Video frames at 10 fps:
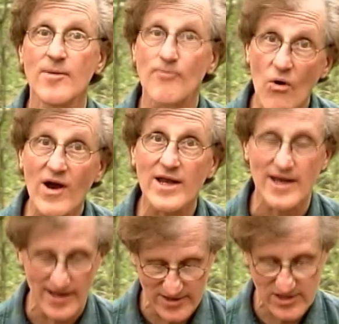point
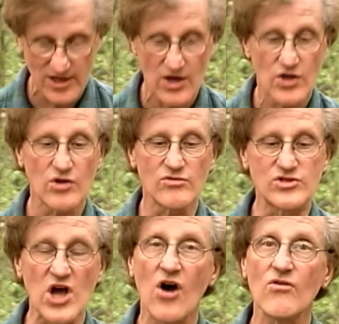is, you
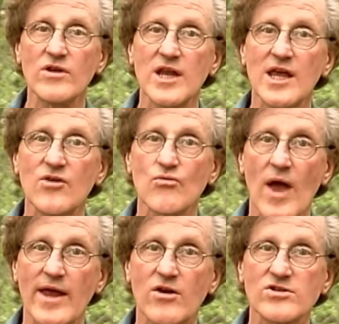don't need
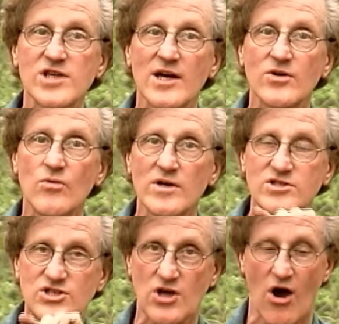rakers on a wood
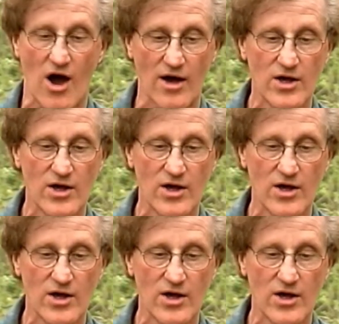saw.